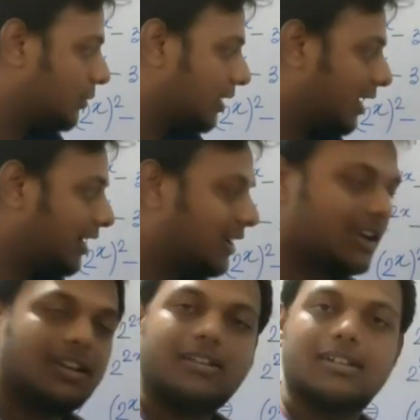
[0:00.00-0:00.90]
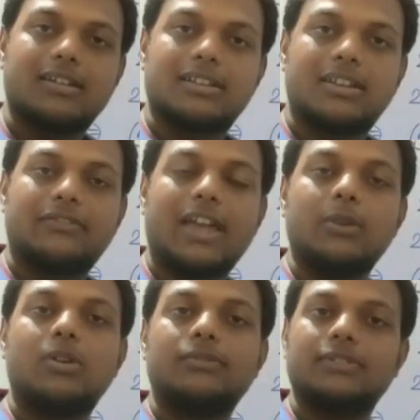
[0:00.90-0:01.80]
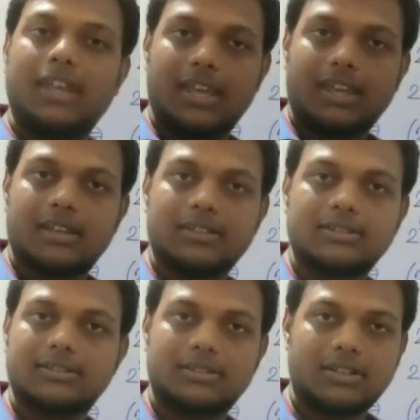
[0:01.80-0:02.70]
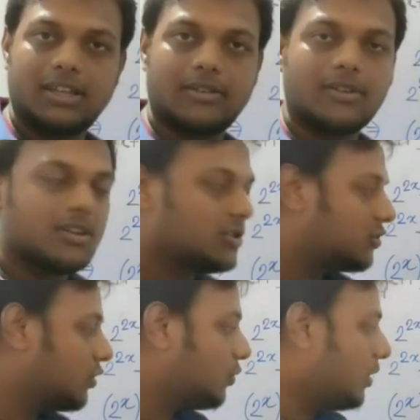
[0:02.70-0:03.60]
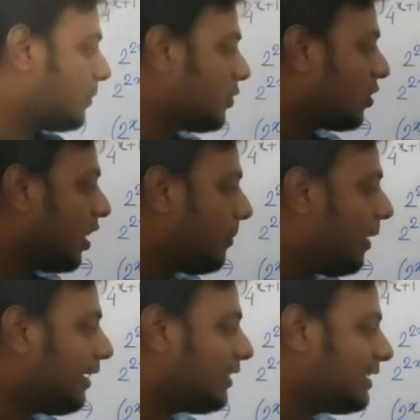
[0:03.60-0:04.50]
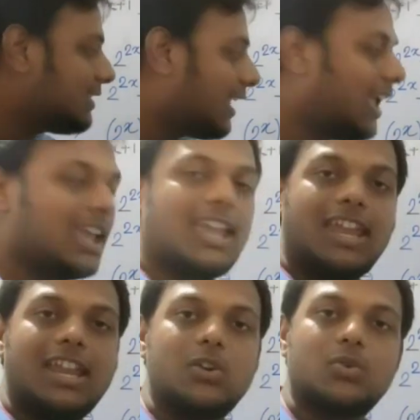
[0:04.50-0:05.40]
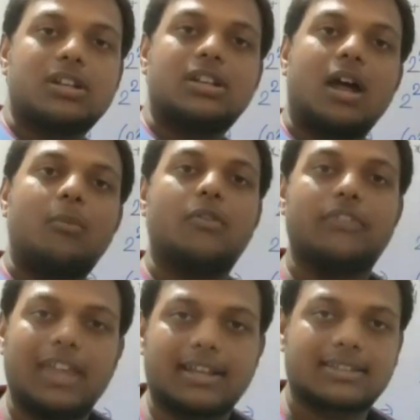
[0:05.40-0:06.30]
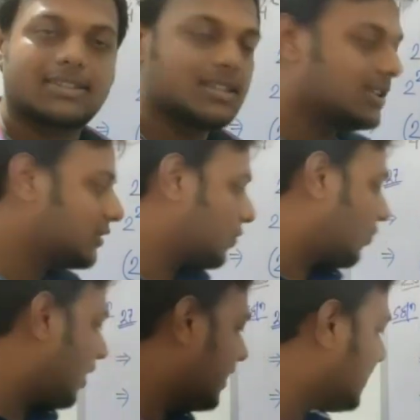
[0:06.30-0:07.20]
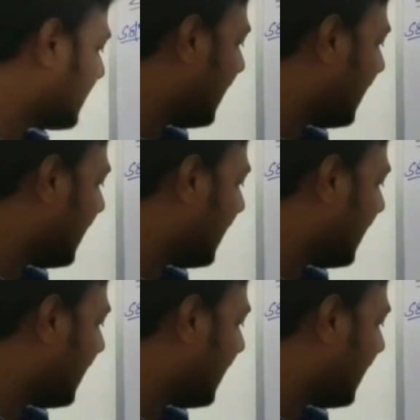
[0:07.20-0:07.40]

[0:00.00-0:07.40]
we get here the value of a. Okay, so we have to convert this a into the term of x. So what is a